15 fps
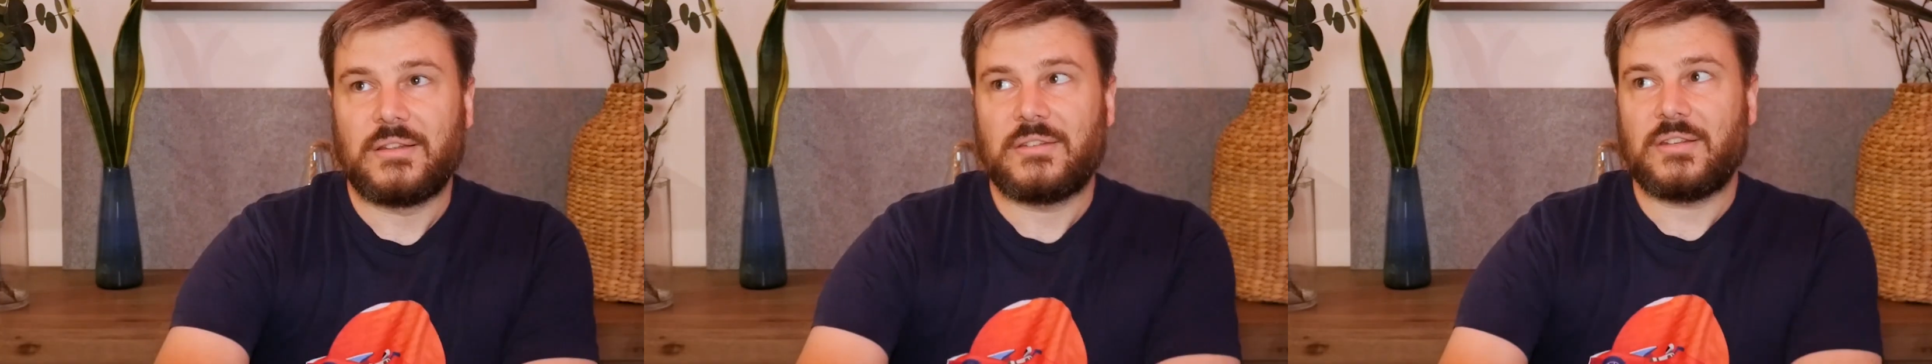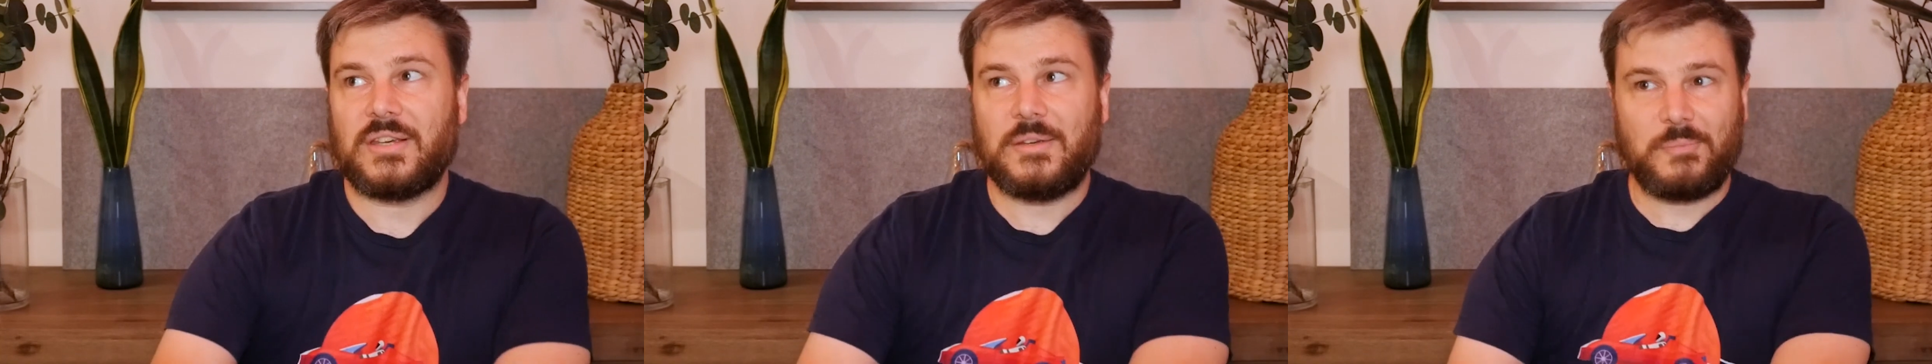
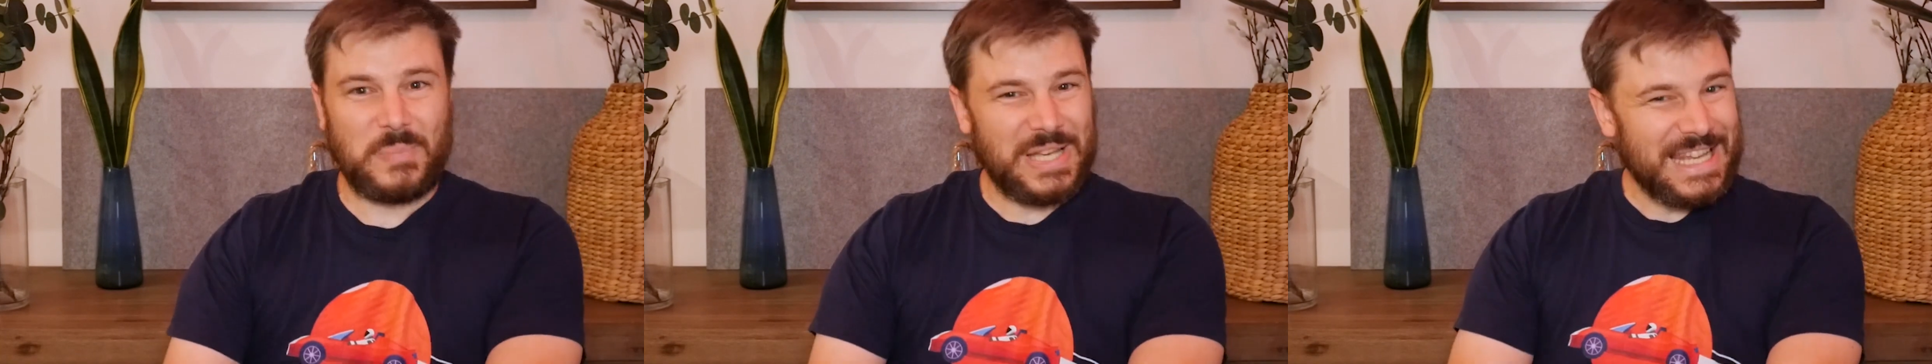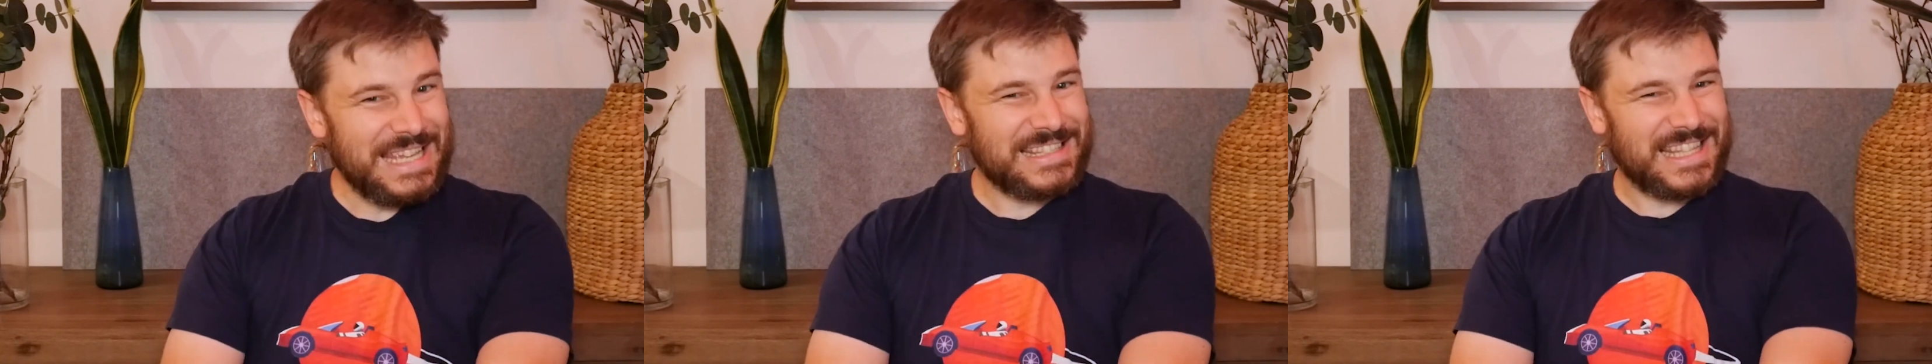So
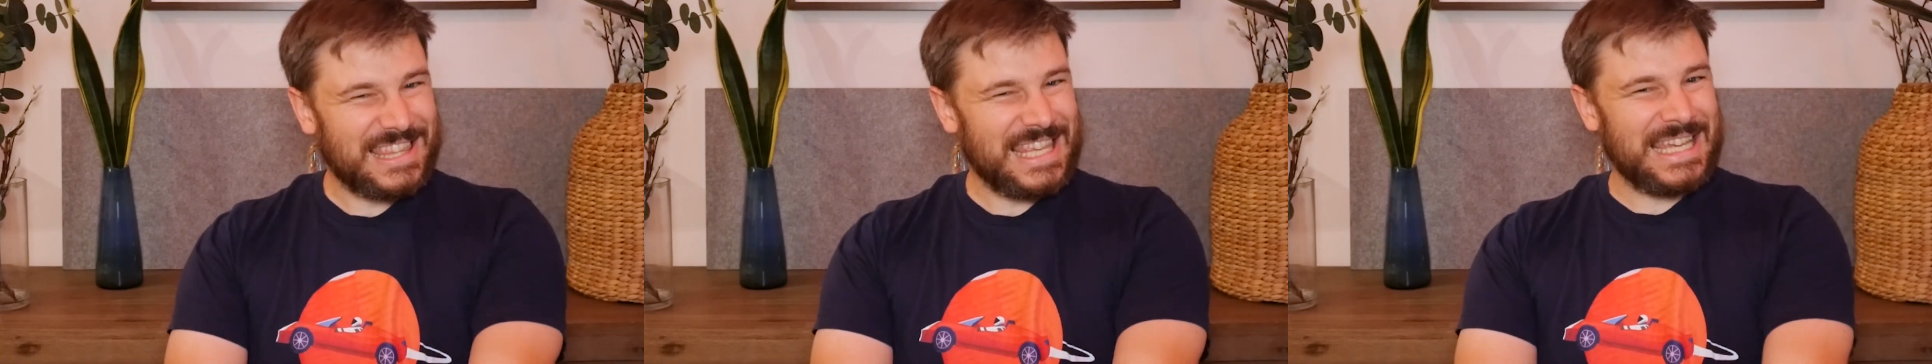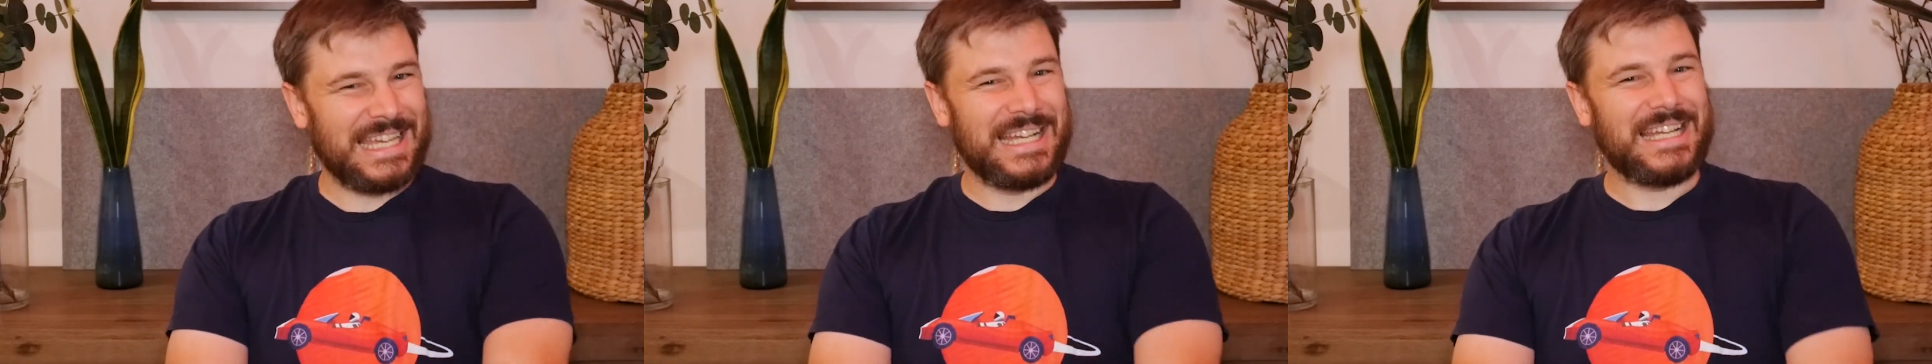but here's the
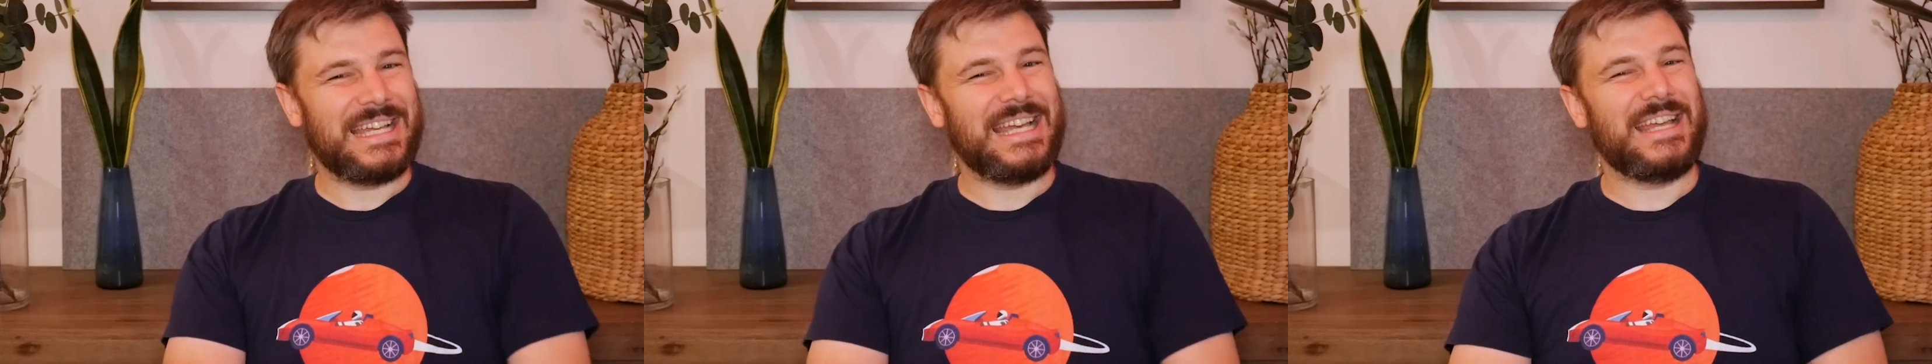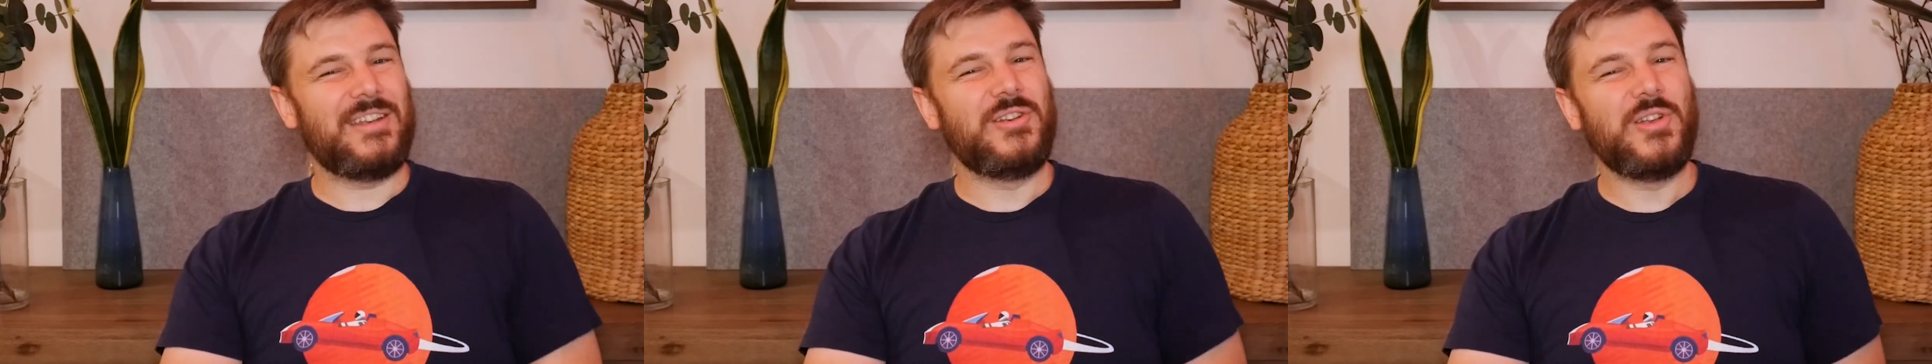thing,
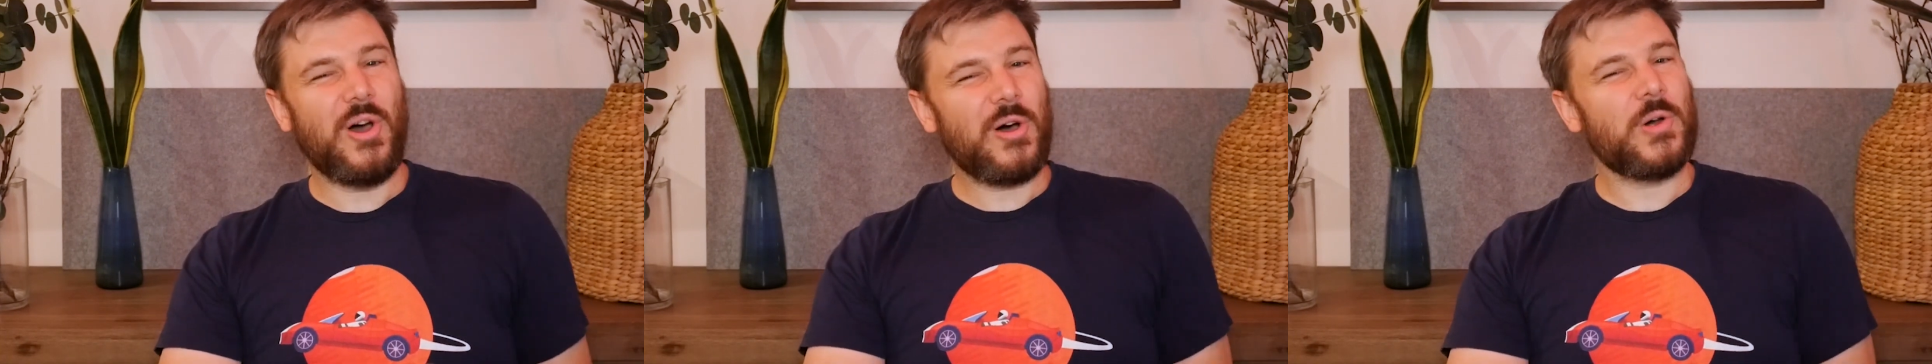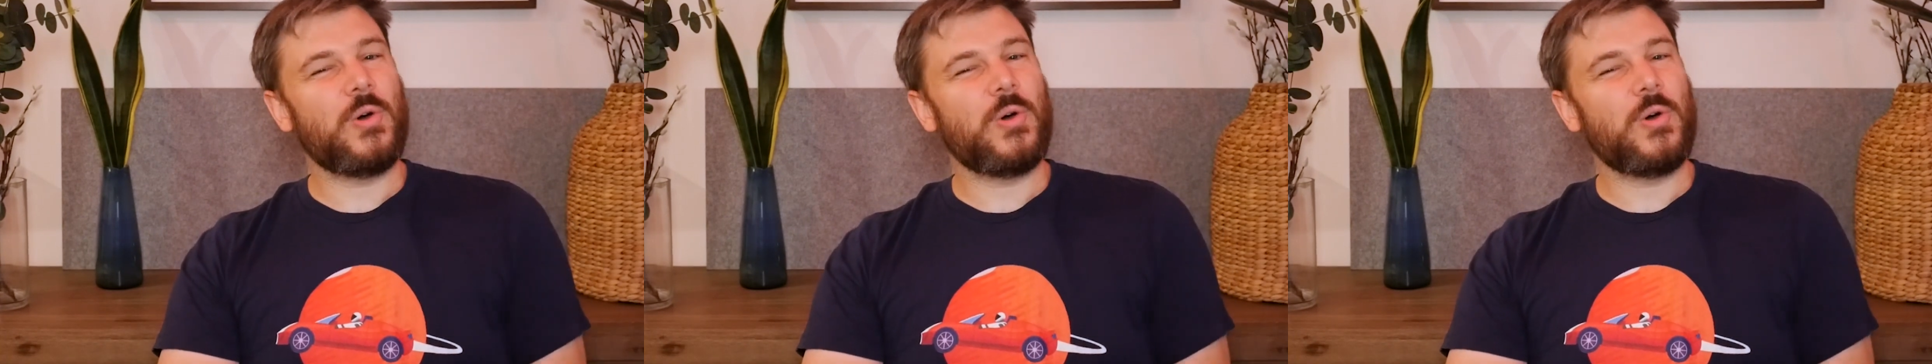not